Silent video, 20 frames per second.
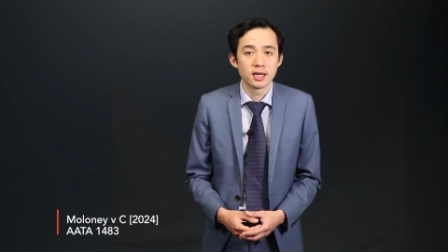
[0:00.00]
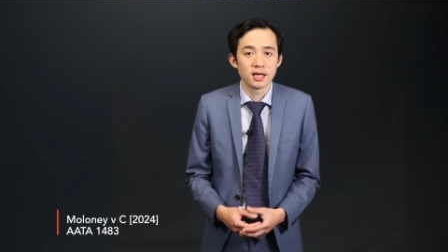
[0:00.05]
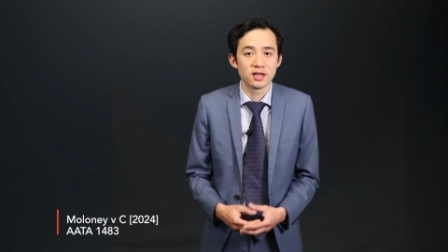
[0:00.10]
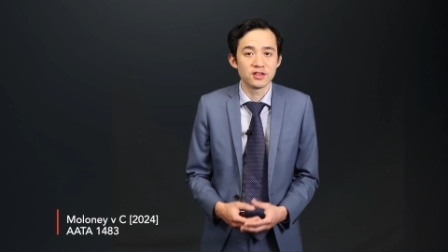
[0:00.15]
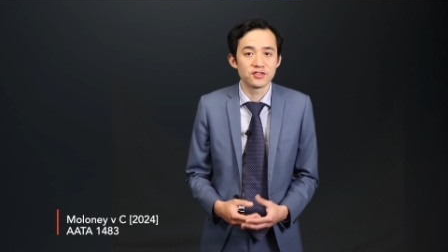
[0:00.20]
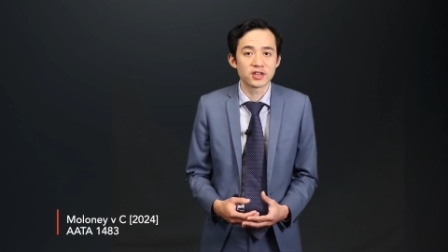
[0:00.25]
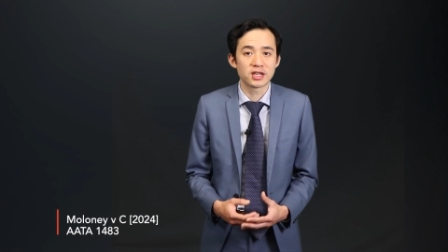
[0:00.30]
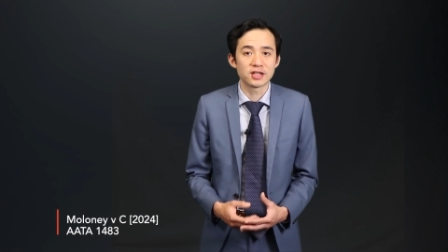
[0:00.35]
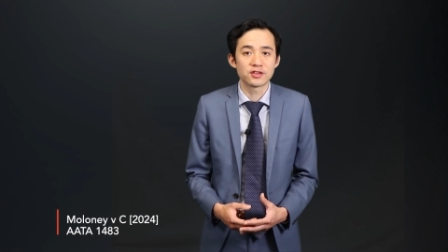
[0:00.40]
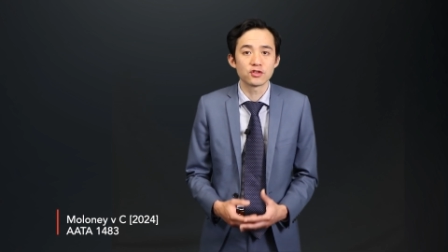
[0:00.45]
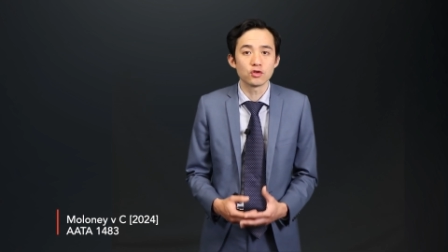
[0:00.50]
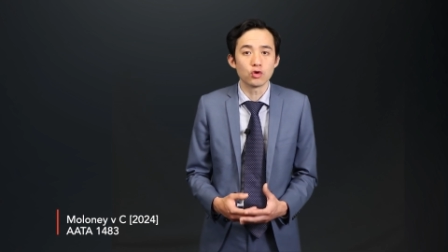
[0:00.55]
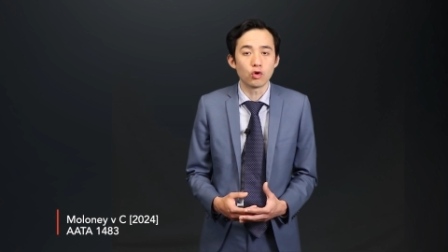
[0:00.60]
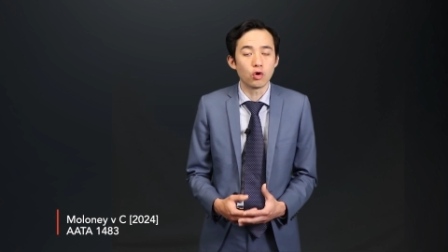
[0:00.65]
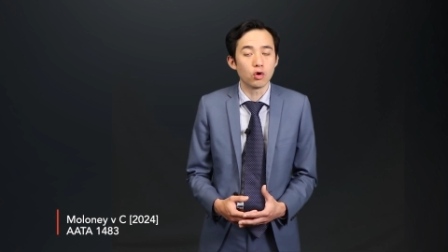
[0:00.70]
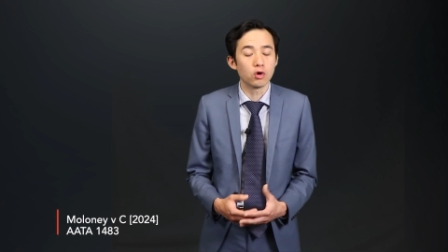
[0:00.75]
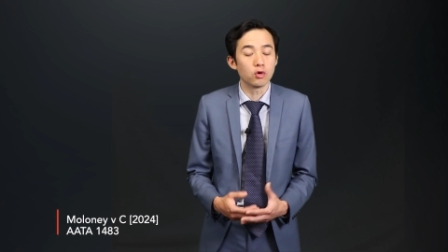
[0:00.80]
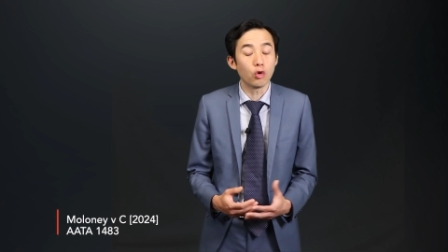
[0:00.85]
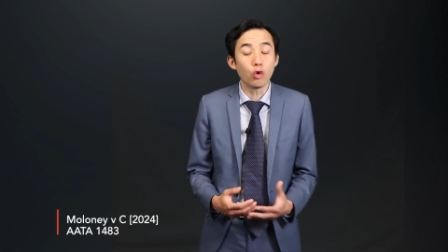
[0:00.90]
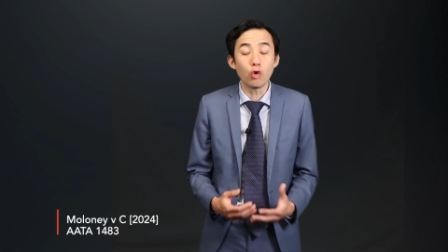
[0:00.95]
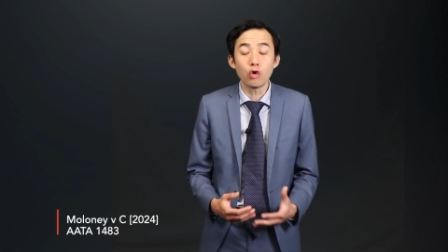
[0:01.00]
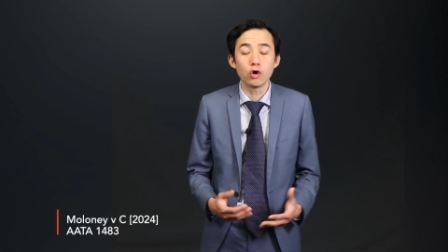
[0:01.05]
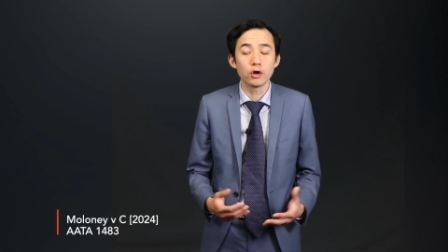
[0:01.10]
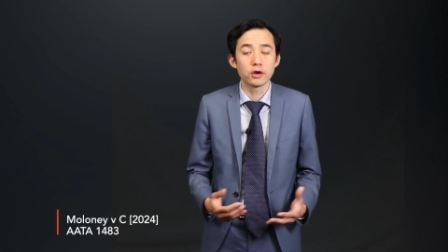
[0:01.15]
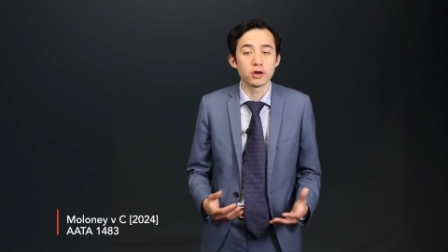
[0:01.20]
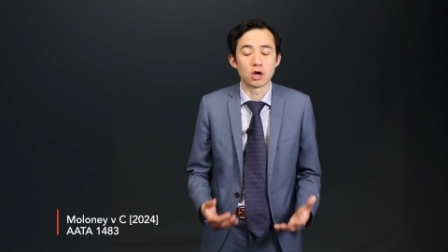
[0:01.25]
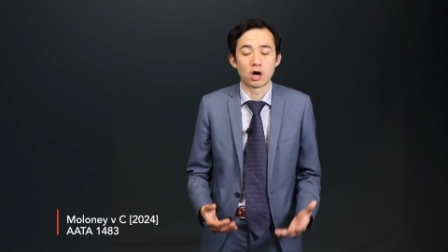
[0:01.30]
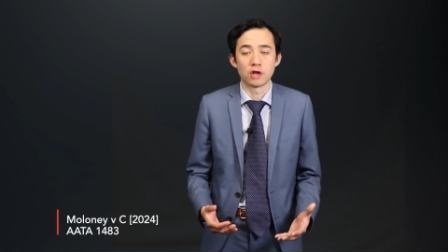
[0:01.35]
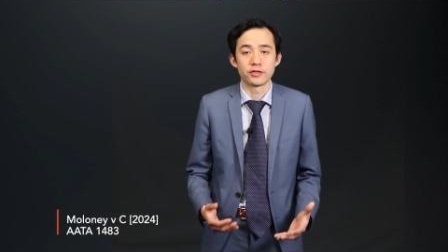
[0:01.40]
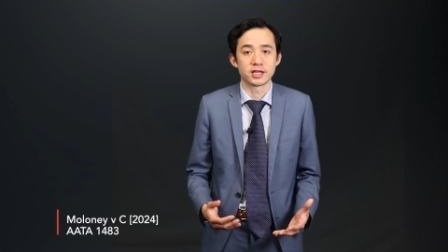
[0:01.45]
is that it's an all or
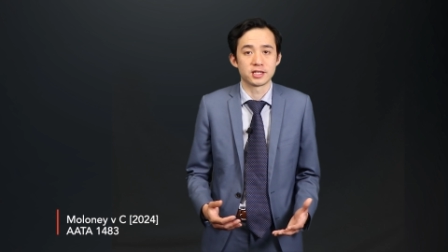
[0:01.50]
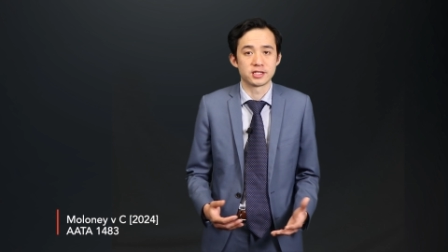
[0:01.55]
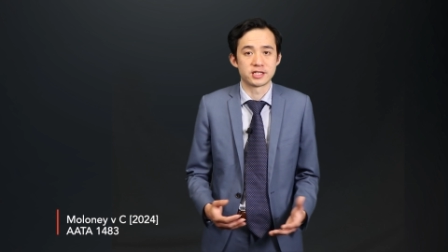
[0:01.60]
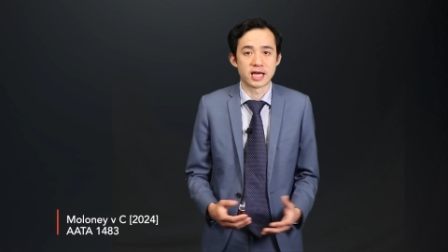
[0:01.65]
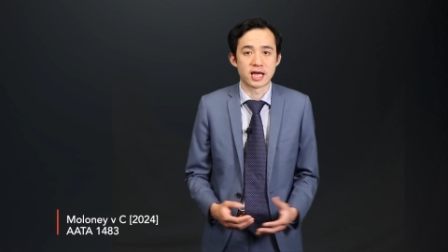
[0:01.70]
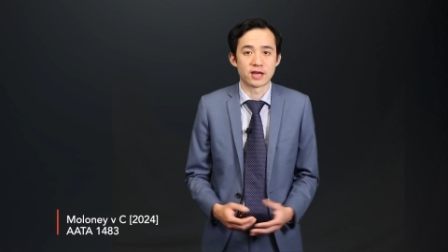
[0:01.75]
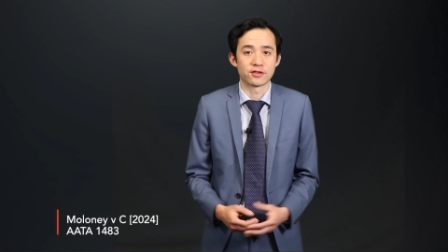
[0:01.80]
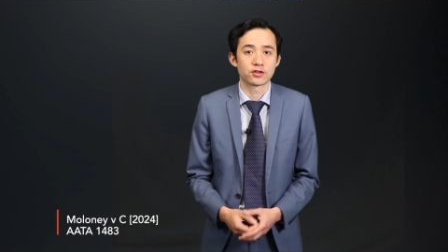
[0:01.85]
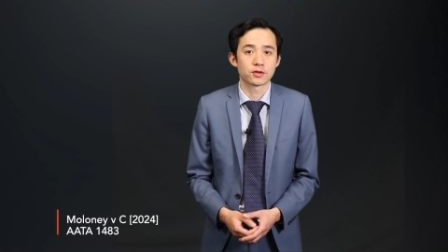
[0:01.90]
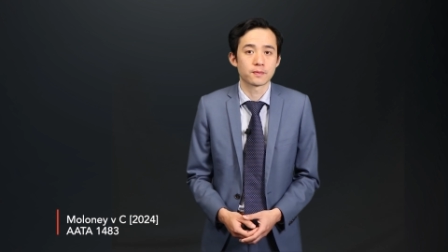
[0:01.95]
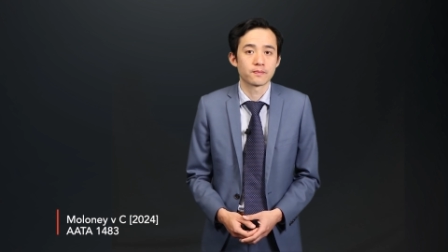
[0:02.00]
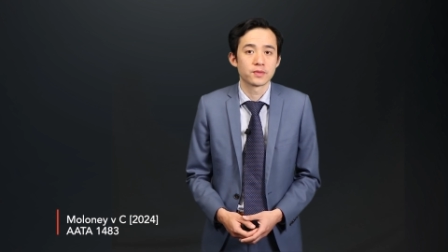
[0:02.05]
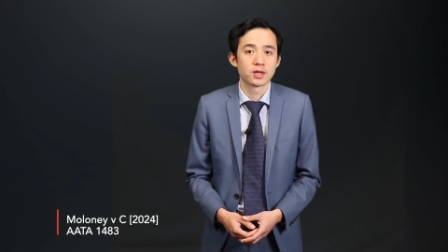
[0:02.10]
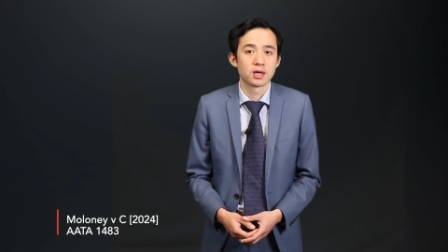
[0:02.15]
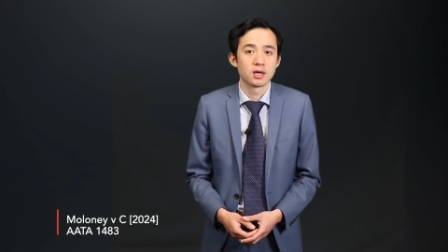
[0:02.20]
nothing test.